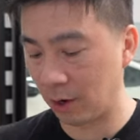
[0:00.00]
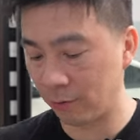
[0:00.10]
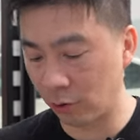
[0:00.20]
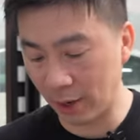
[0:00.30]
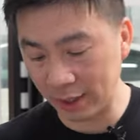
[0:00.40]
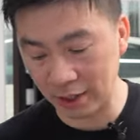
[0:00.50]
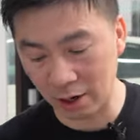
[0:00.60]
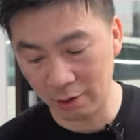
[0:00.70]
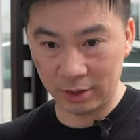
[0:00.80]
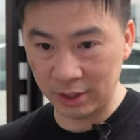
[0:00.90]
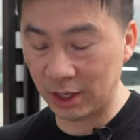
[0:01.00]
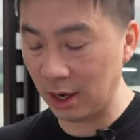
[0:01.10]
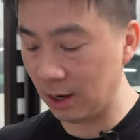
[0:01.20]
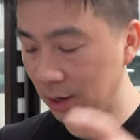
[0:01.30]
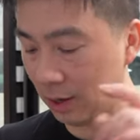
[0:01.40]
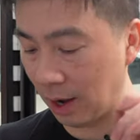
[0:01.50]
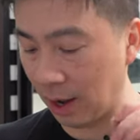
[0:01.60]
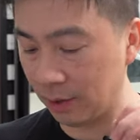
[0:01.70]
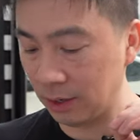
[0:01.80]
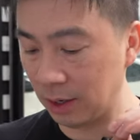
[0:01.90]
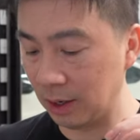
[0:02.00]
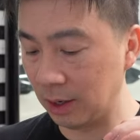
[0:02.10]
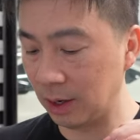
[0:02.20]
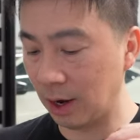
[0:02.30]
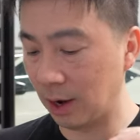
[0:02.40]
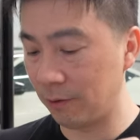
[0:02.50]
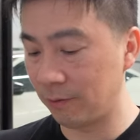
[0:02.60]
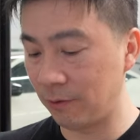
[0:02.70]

And for myself, this kit and the uh,